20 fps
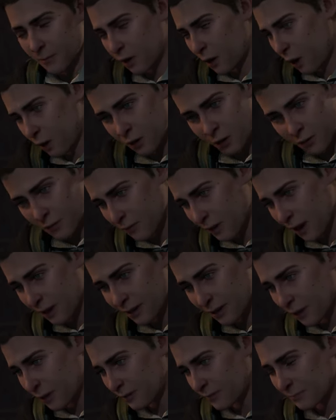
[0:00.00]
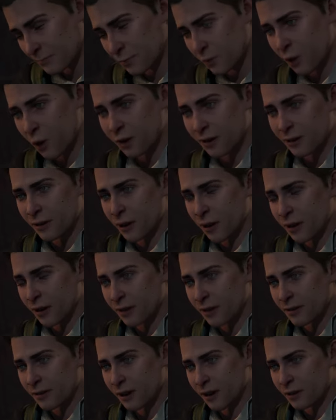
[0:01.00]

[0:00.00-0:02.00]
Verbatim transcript: Draco Malfoy or something?